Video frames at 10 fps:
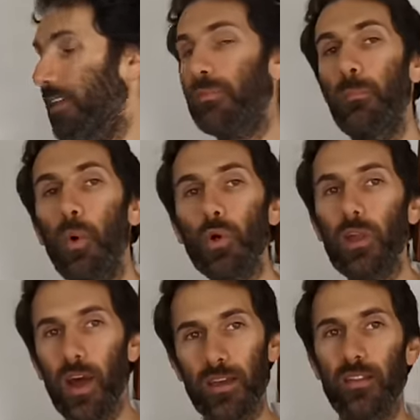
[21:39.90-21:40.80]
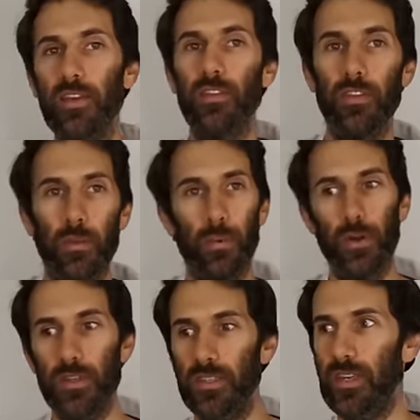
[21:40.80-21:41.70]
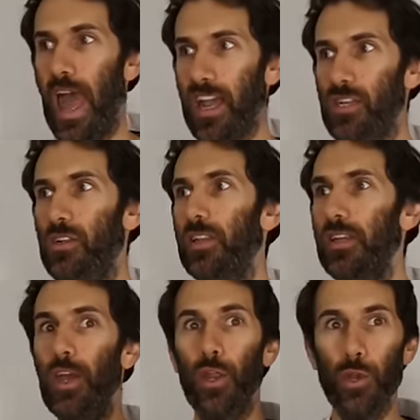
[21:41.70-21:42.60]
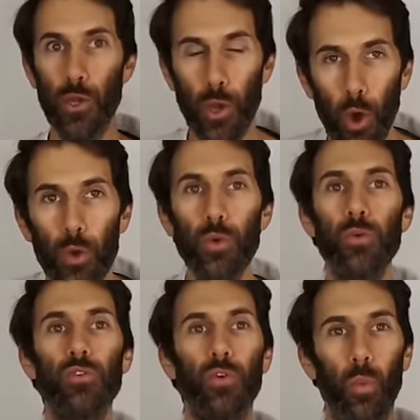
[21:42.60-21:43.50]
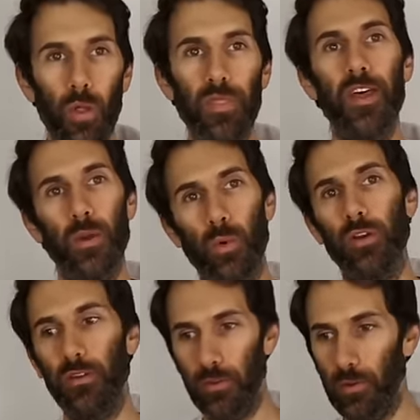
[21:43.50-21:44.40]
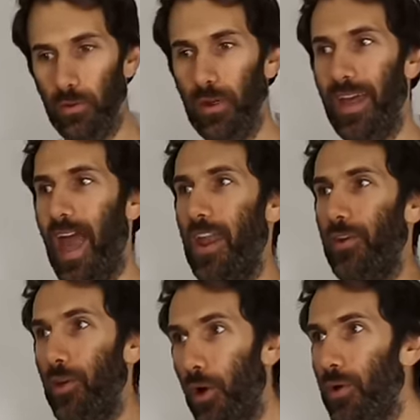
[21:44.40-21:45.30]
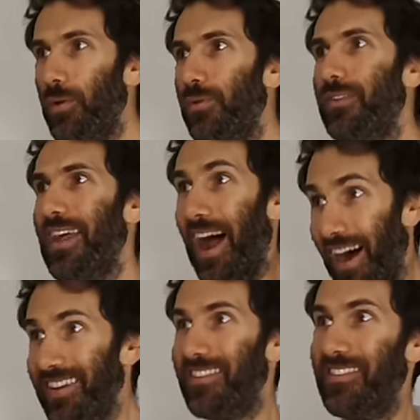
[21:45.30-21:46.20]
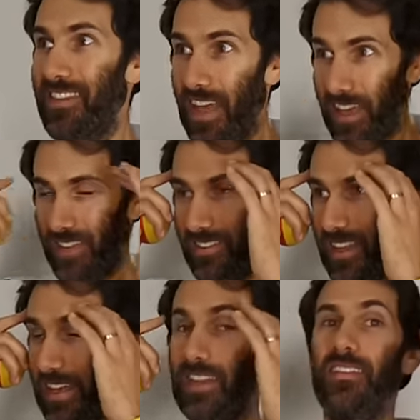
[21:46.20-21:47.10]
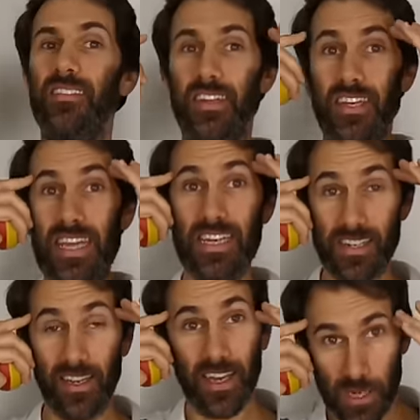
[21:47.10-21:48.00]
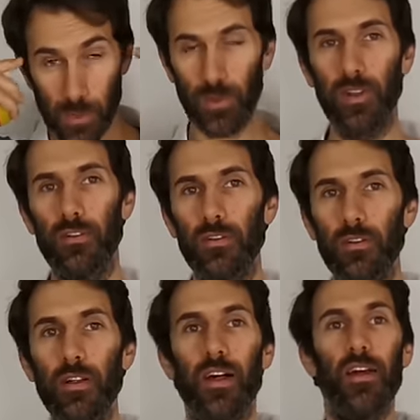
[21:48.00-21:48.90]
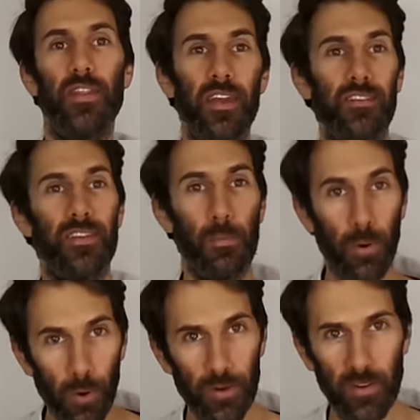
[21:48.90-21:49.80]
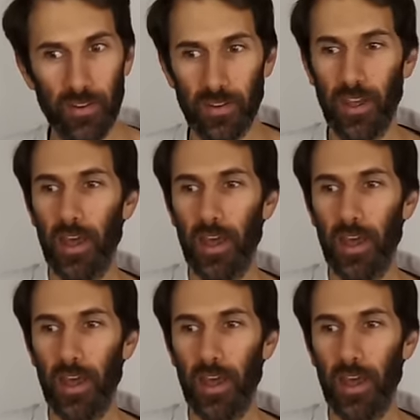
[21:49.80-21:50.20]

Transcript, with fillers: it's more likely that the person actually knows what they want to do and knows and understands, at least at an intellectual level, that it's important